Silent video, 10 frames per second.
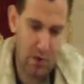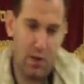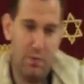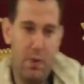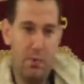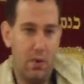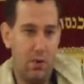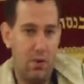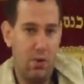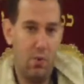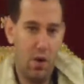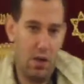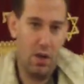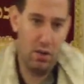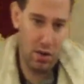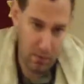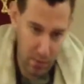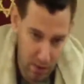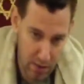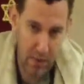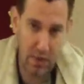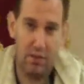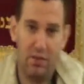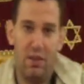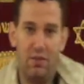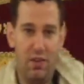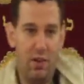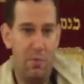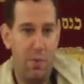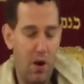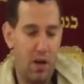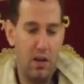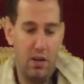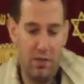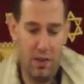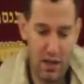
HaMoed, people don't go to work on Chol HaMoed because it is still part of the